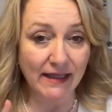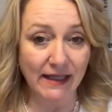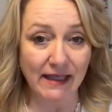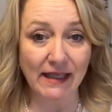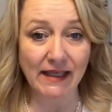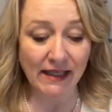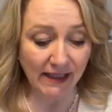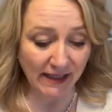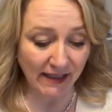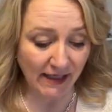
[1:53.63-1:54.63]
The
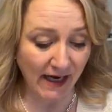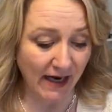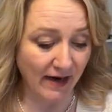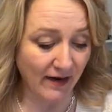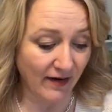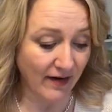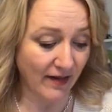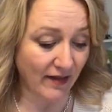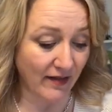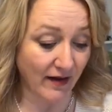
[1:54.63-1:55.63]
key are
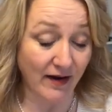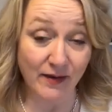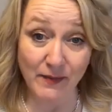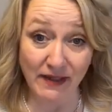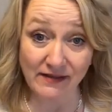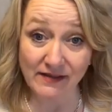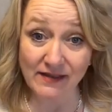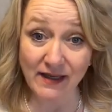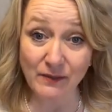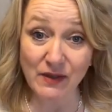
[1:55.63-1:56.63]
the card
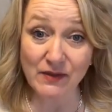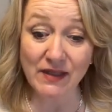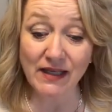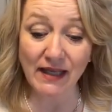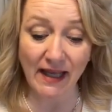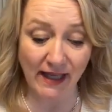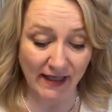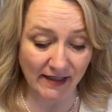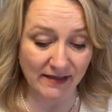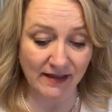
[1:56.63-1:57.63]
bases that I'm using,
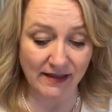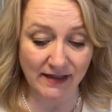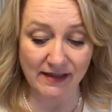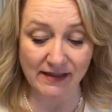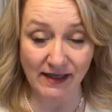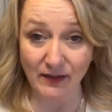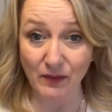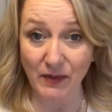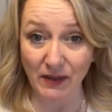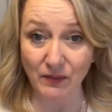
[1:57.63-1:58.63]
and the
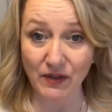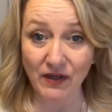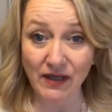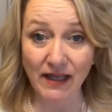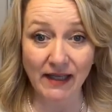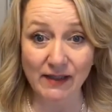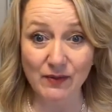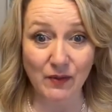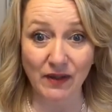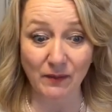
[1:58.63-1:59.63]
designer paper
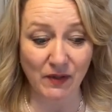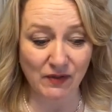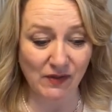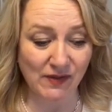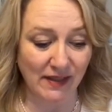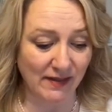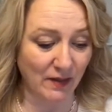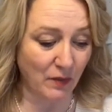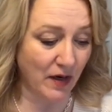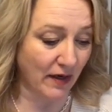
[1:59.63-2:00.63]
is really what just sets
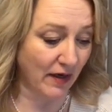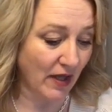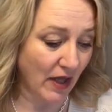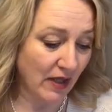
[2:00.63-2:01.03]
it apart.